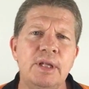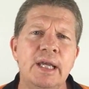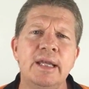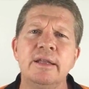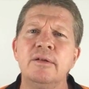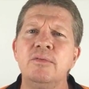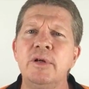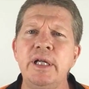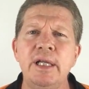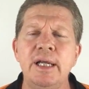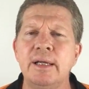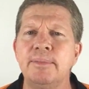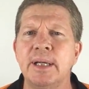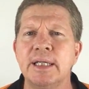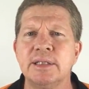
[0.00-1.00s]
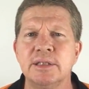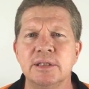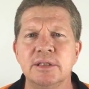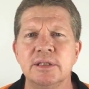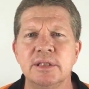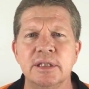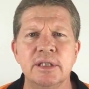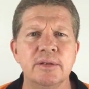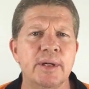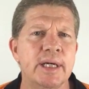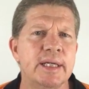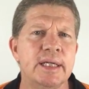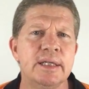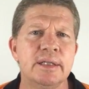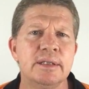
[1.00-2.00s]
And the relay bases that you
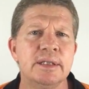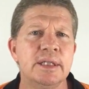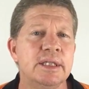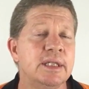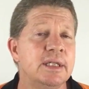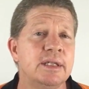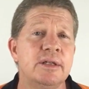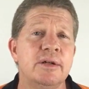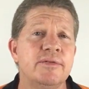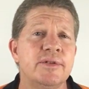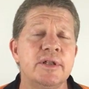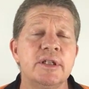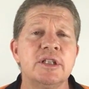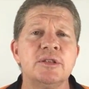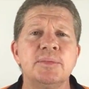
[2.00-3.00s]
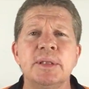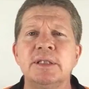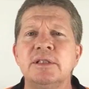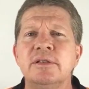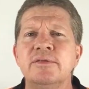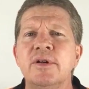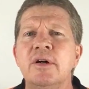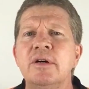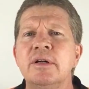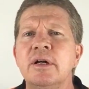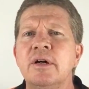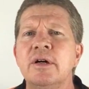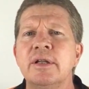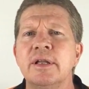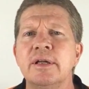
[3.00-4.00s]
add in are not very expensive
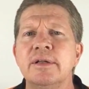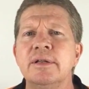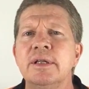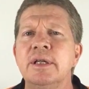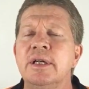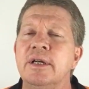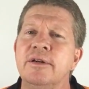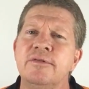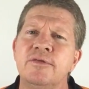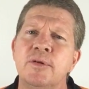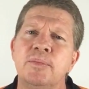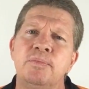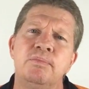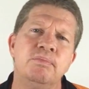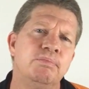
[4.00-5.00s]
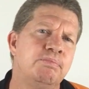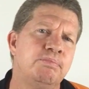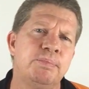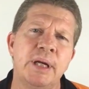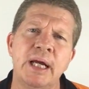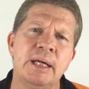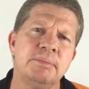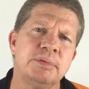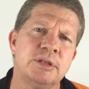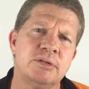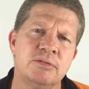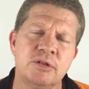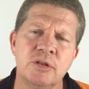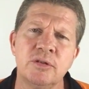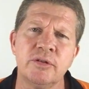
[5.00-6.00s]
either. For perhaps
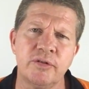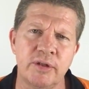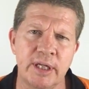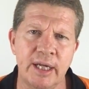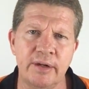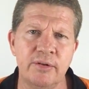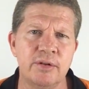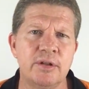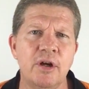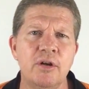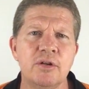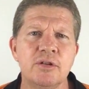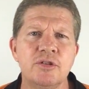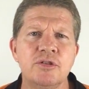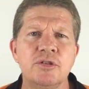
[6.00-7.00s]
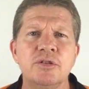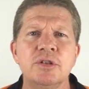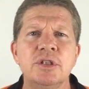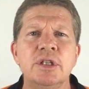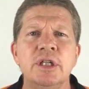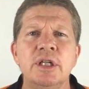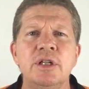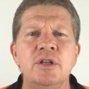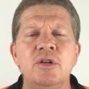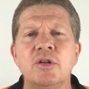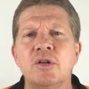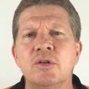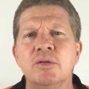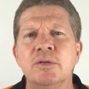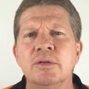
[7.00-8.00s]
$200 or $300, you
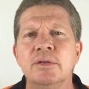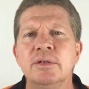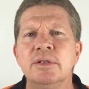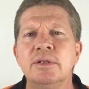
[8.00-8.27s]
could